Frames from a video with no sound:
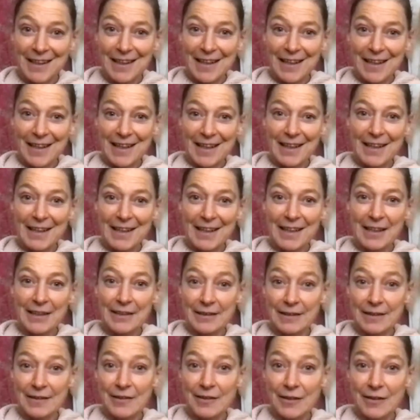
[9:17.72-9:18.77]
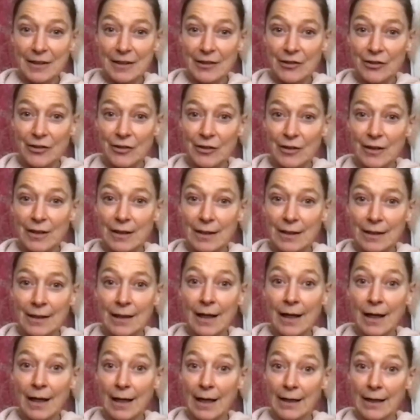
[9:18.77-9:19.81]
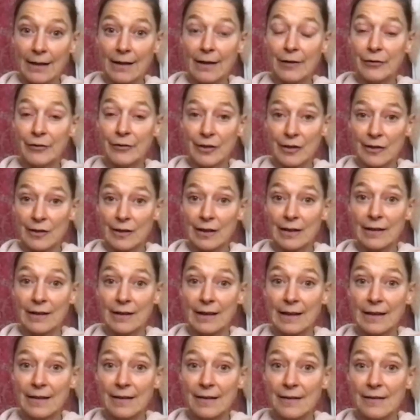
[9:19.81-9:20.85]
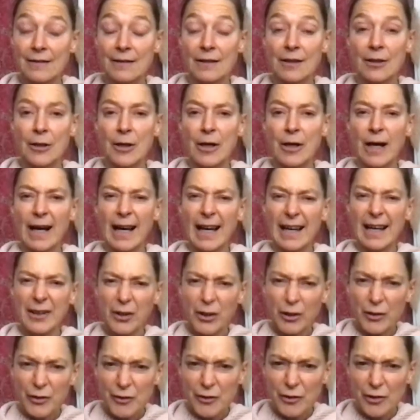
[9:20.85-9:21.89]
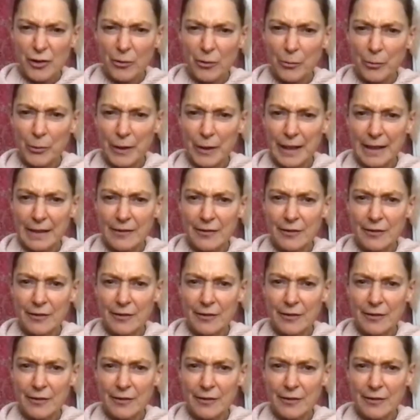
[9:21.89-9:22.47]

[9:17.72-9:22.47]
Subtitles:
I eat khichdi, and after 10 days, I lost some weight.